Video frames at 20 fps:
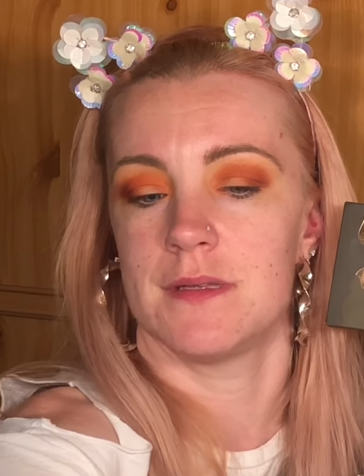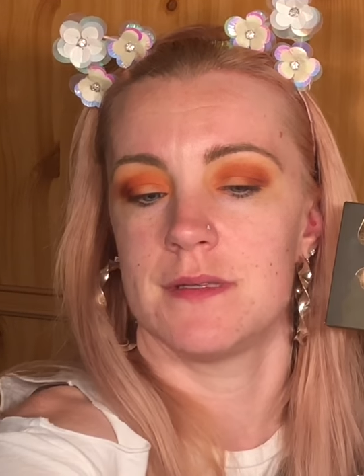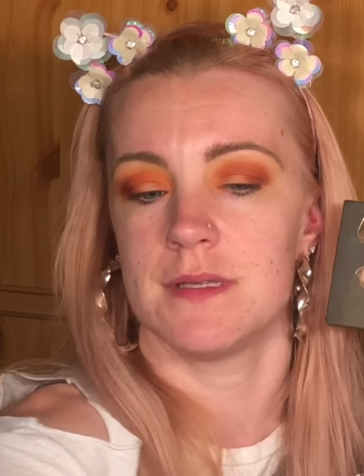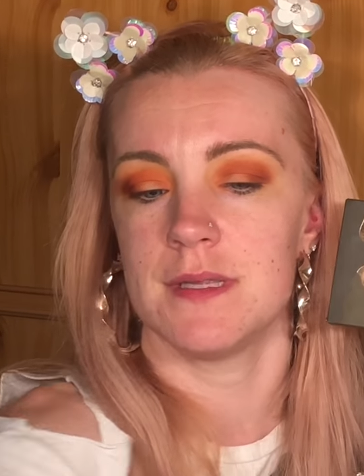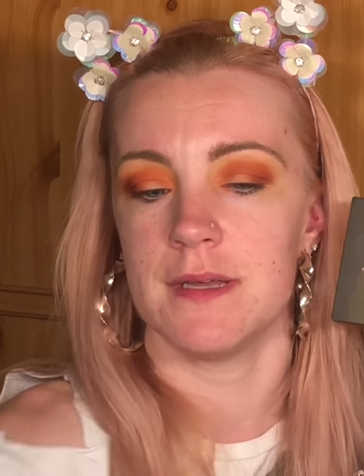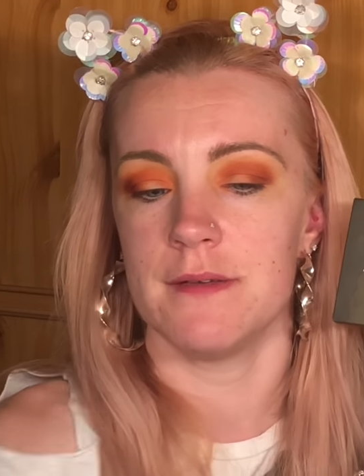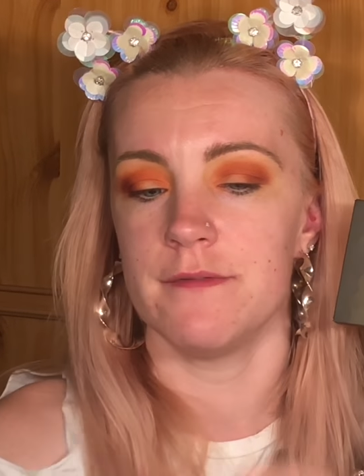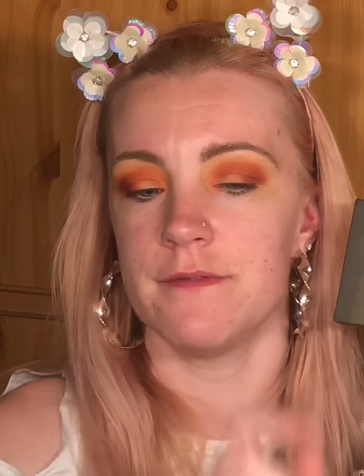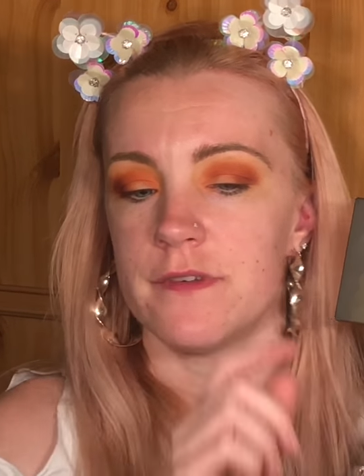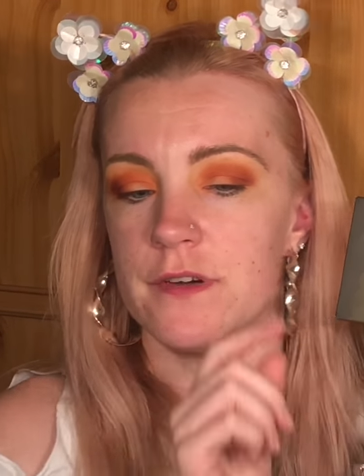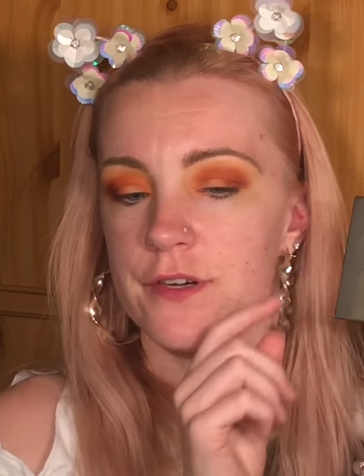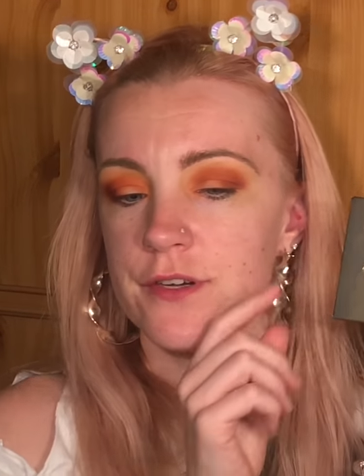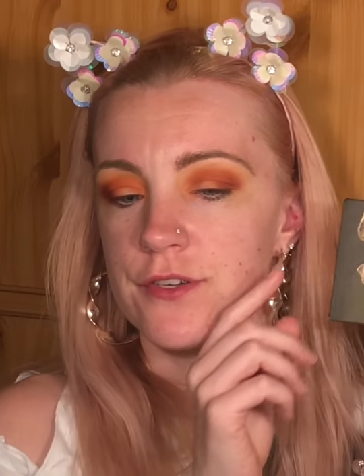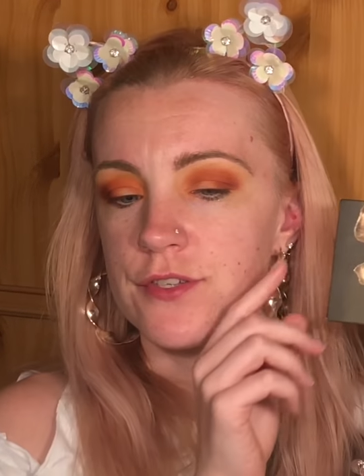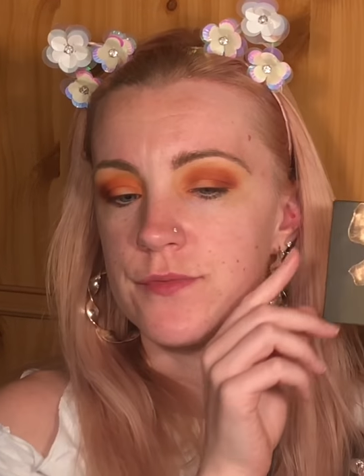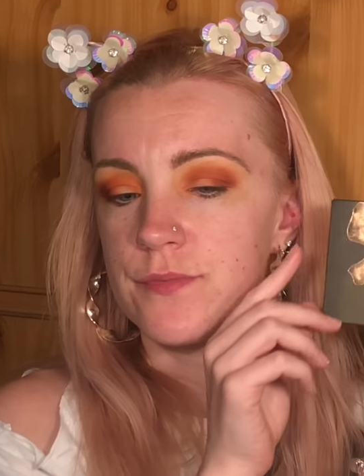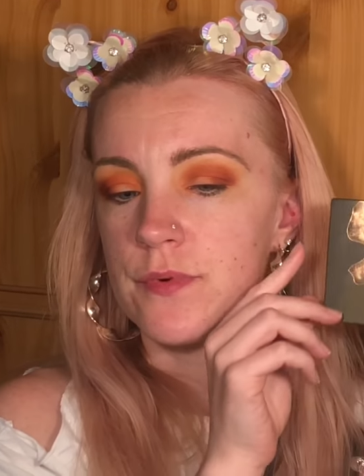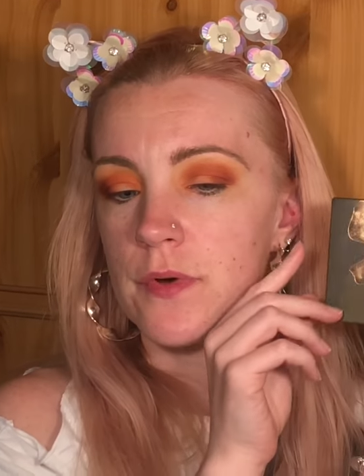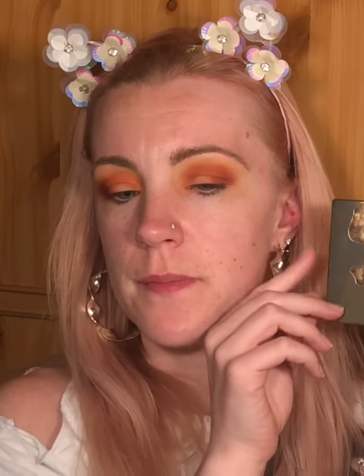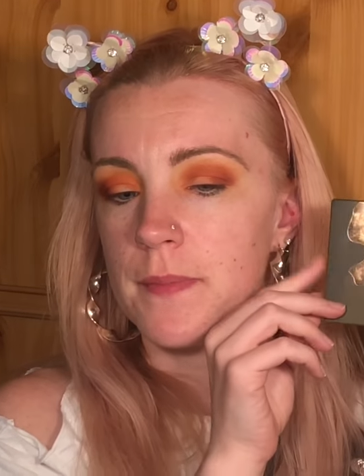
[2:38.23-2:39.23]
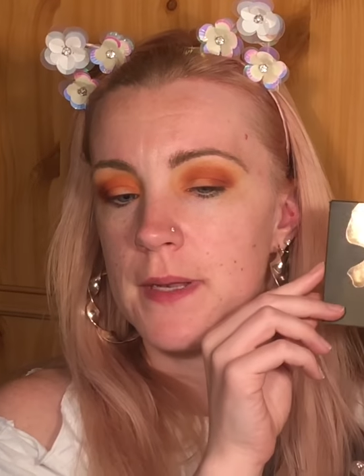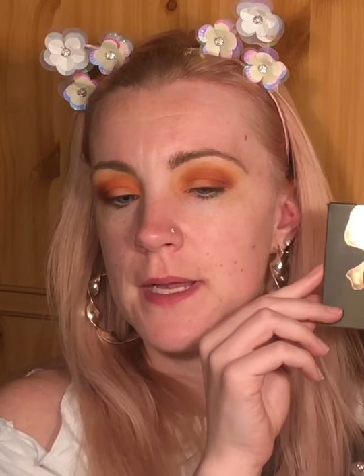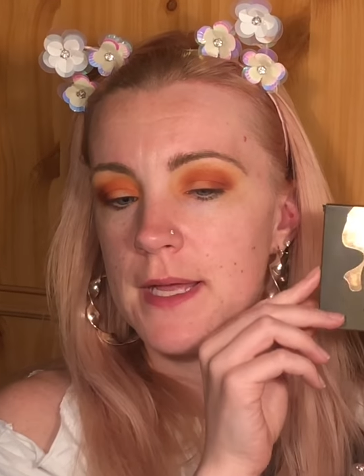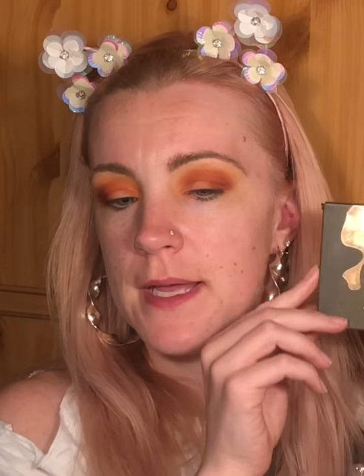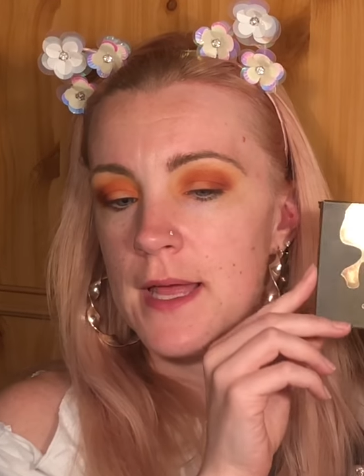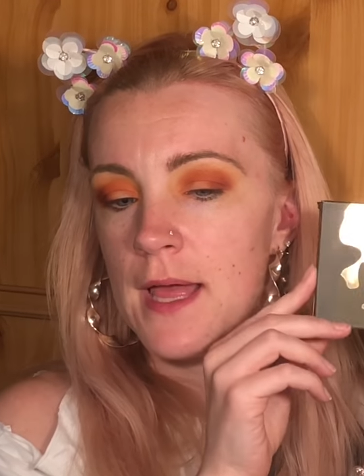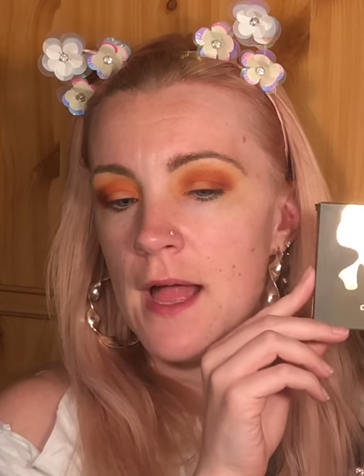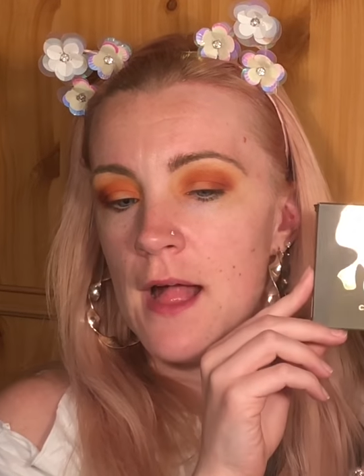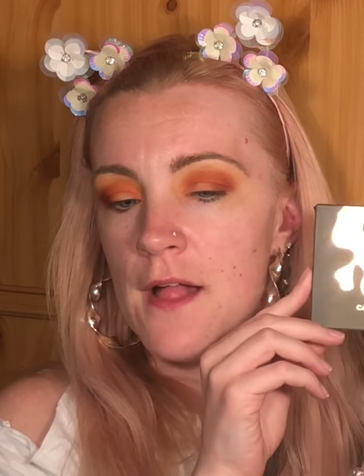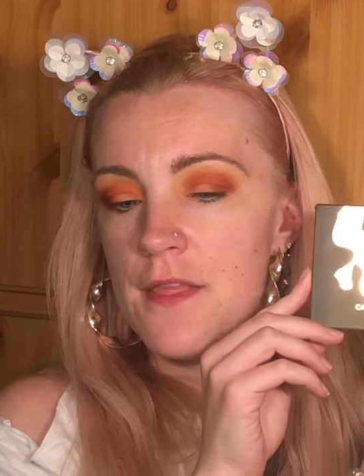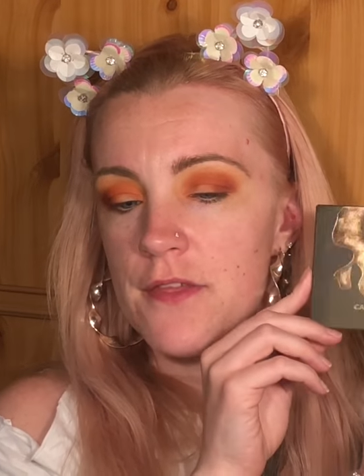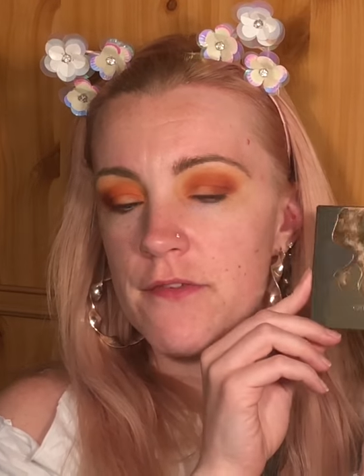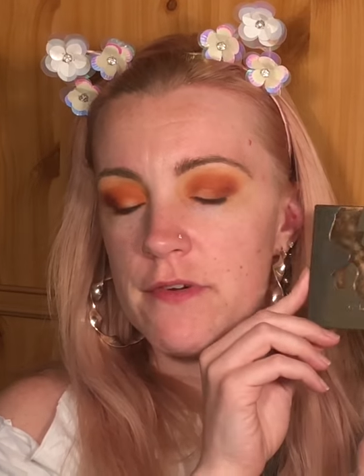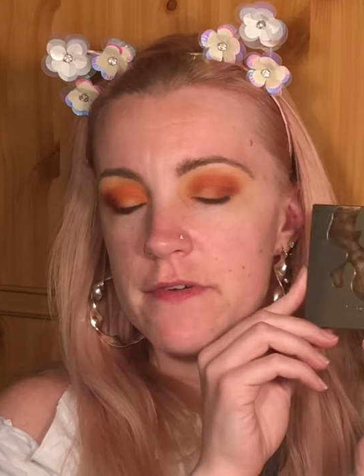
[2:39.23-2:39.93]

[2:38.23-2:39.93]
stay in focus properly, the